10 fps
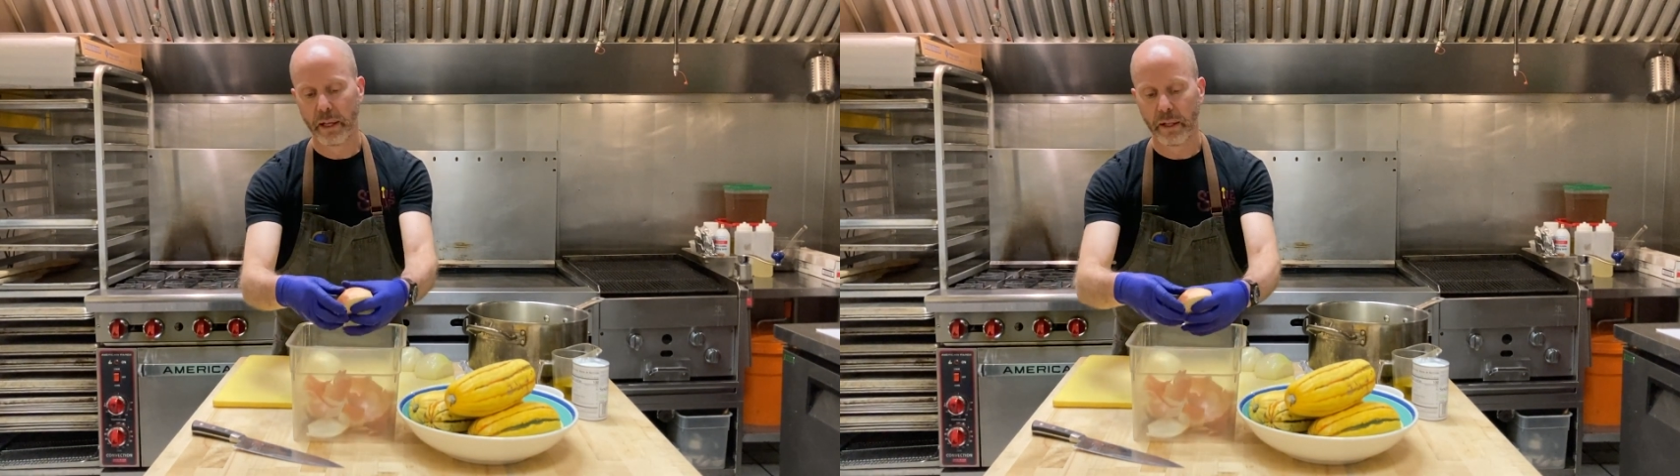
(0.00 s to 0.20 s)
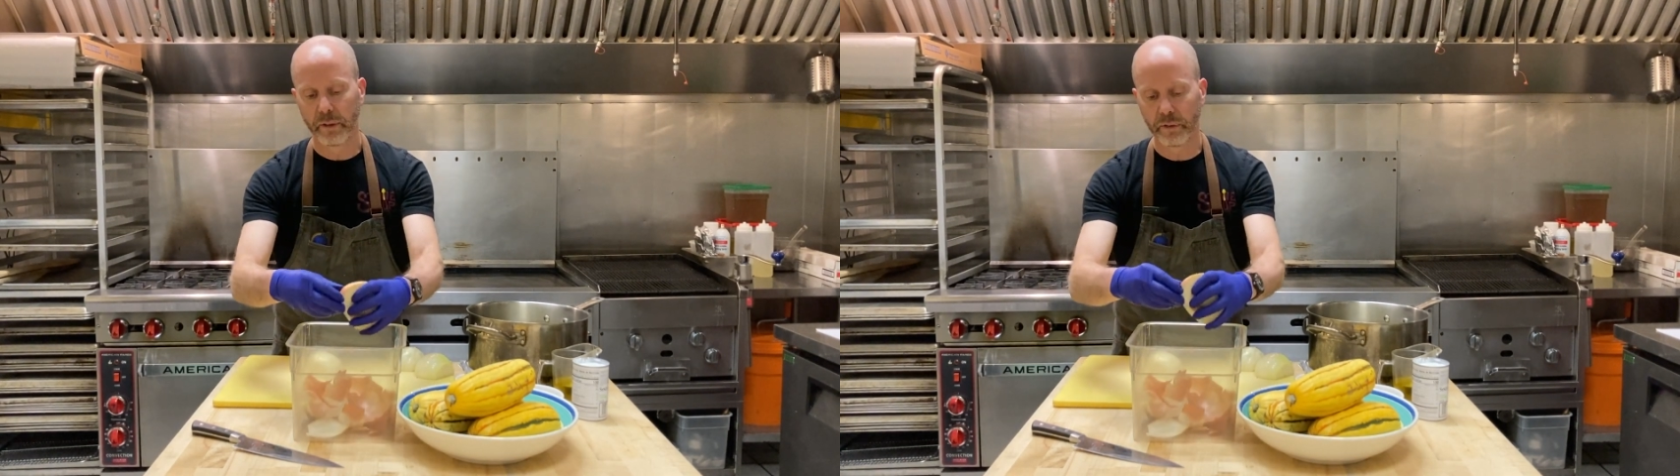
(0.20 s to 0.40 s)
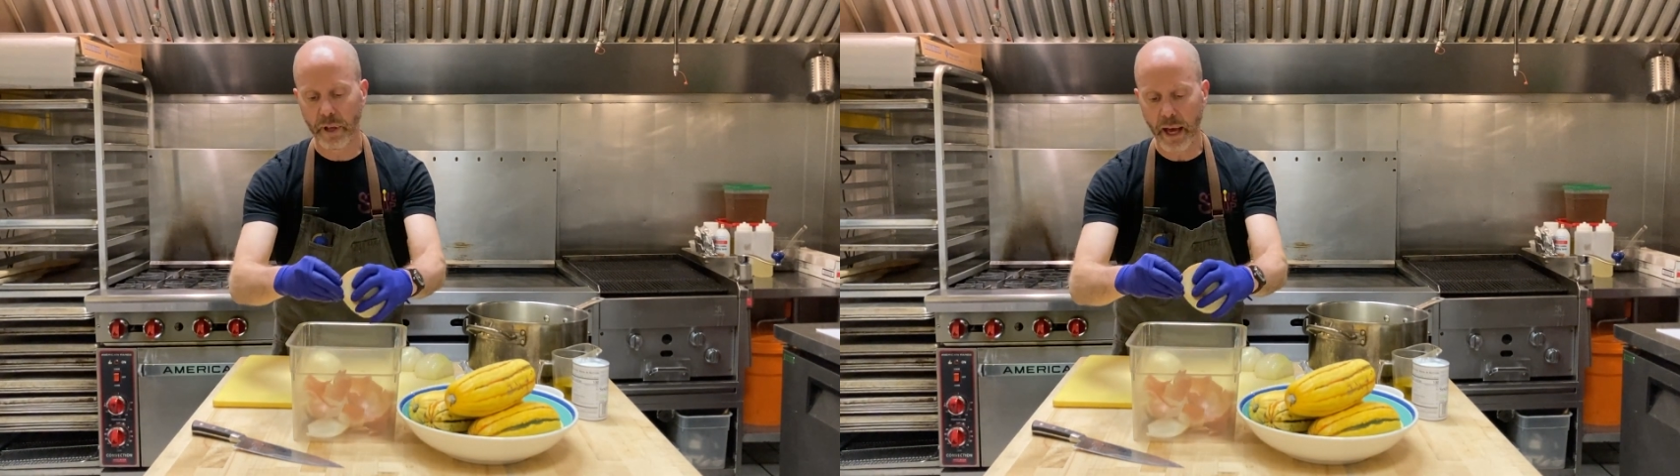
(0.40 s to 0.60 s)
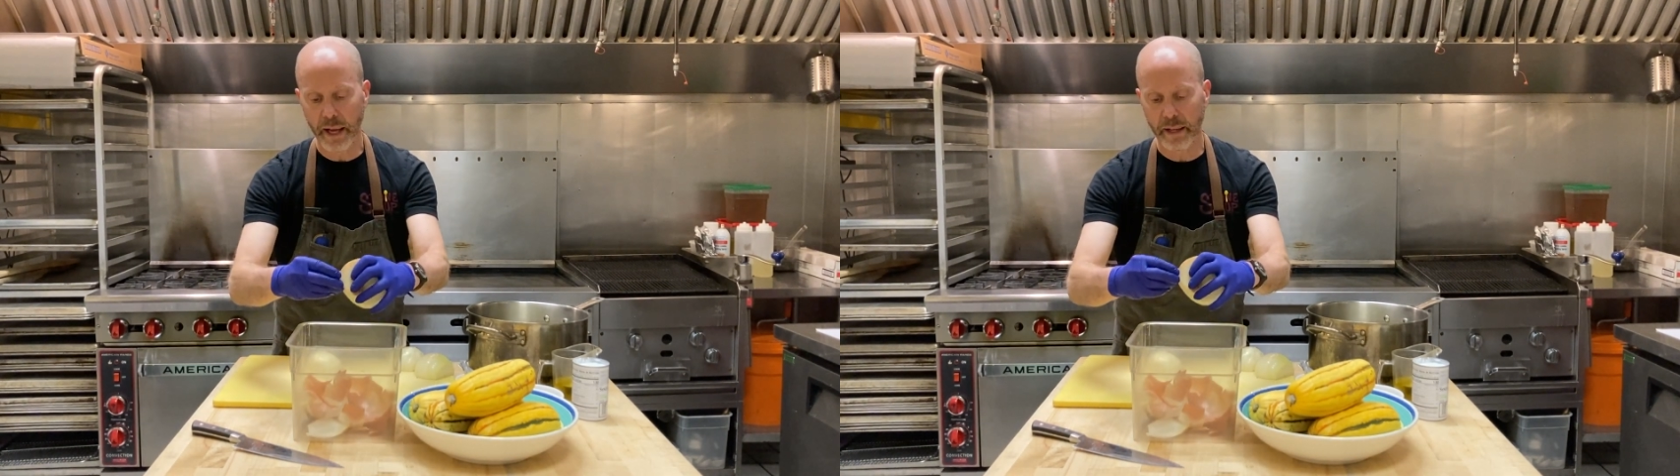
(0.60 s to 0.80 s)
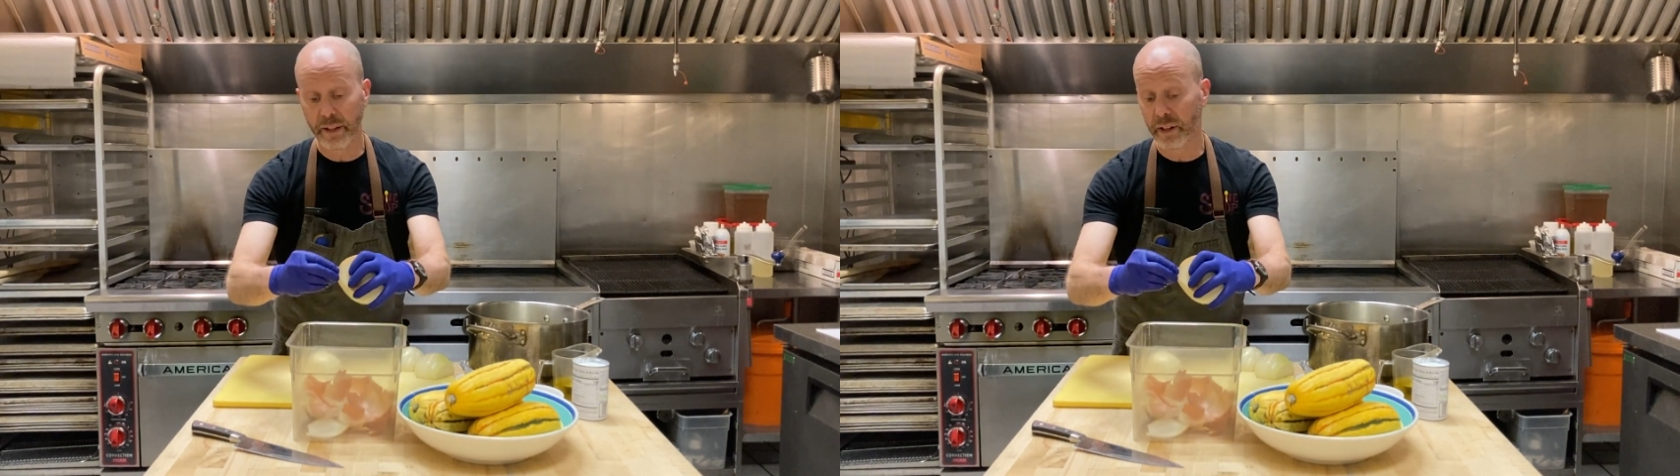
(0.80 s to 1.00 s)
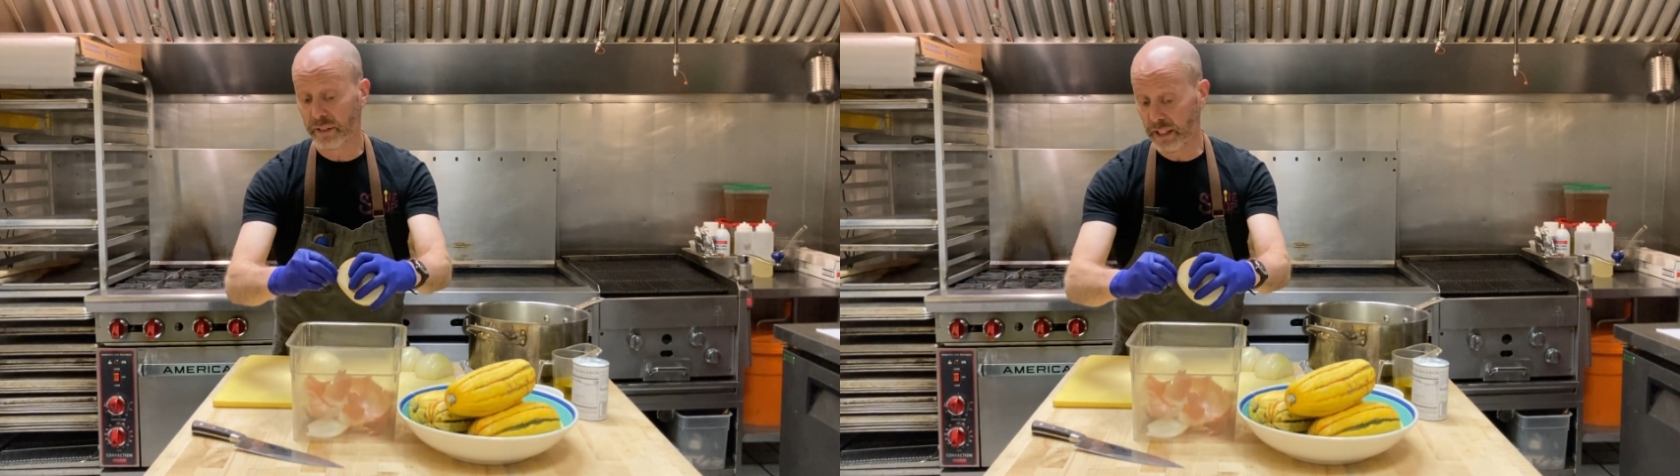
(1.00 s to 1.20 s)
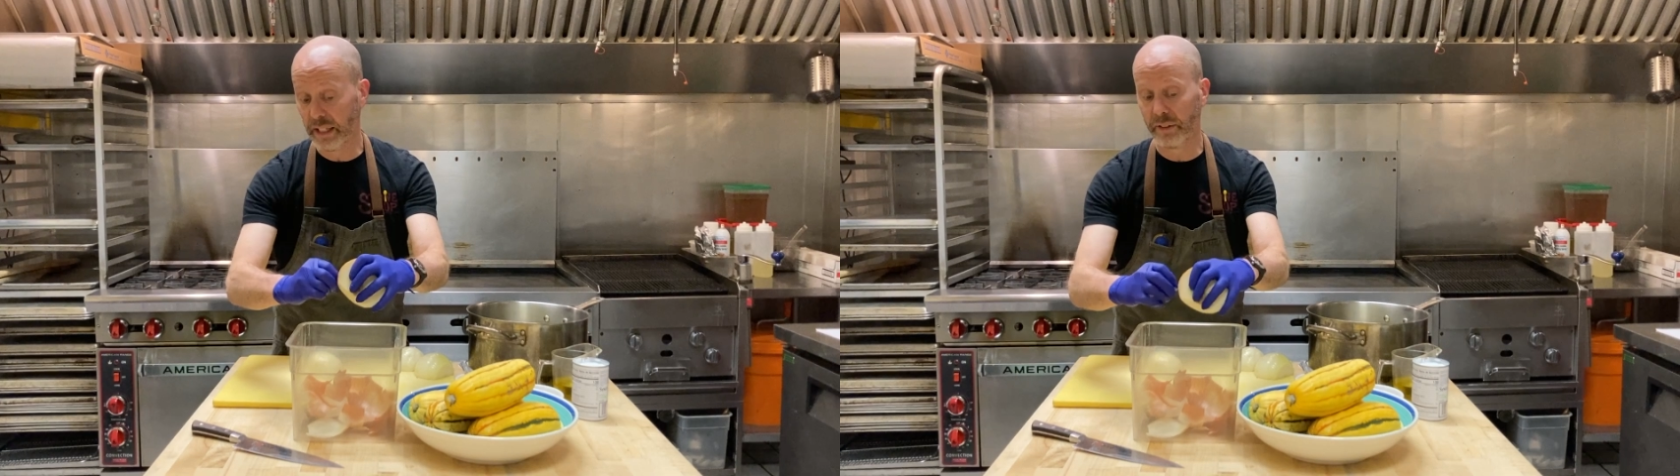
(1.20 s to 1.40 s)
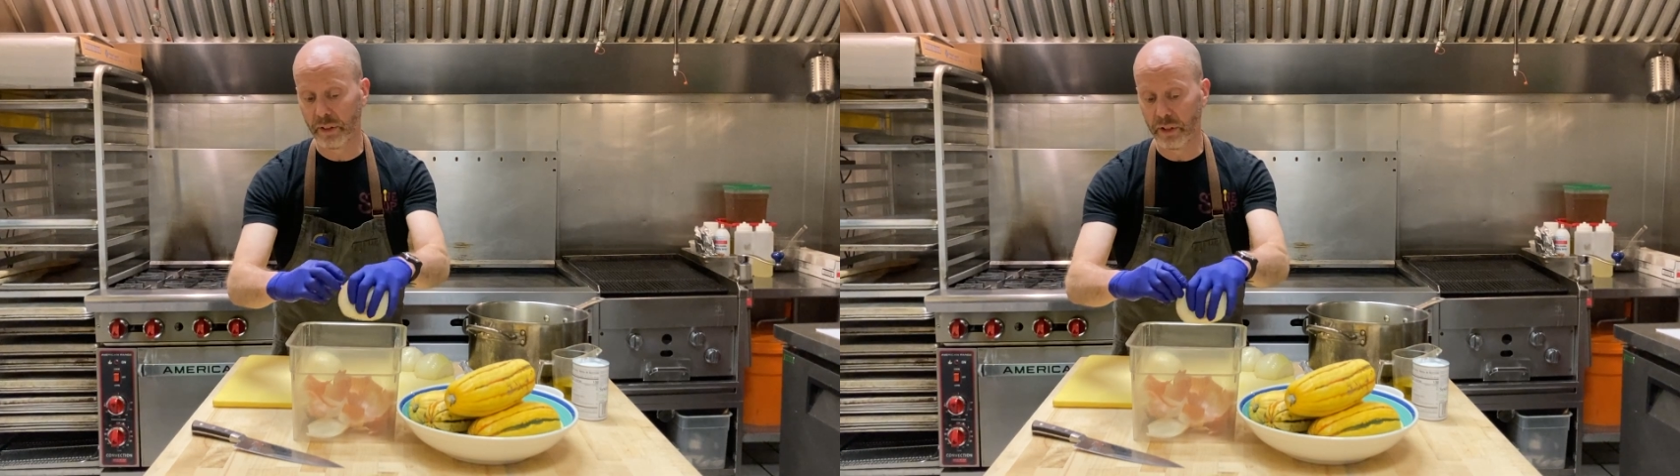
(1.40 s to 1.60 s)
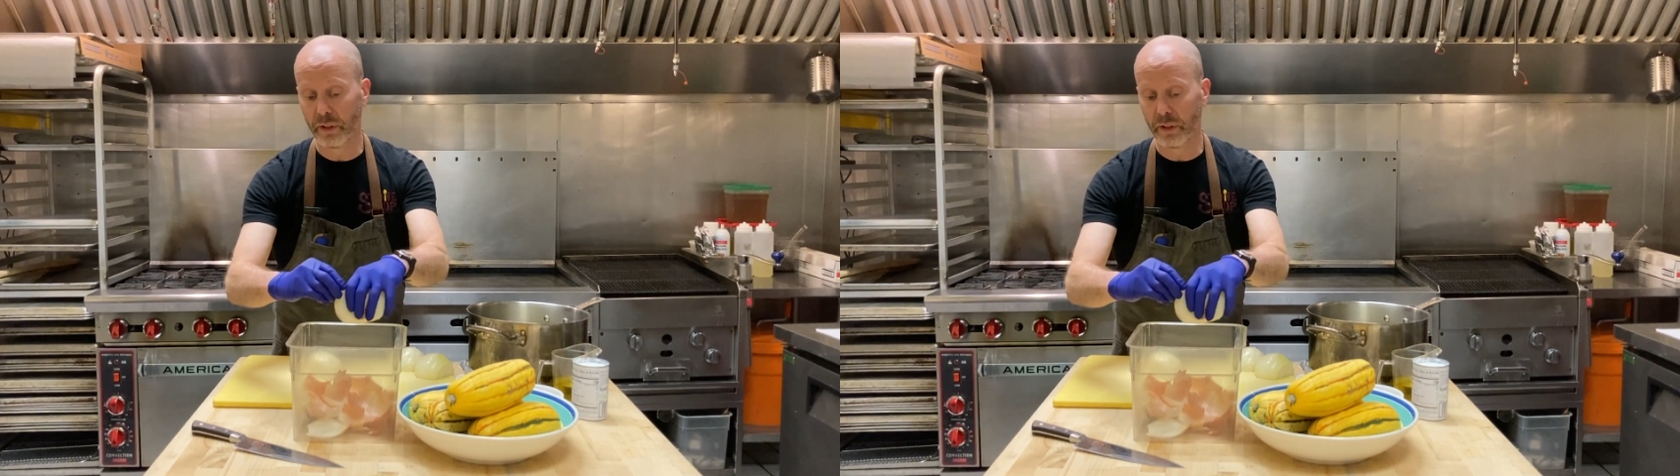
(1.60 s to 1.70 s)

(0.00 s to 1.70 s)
is that it's easy to do.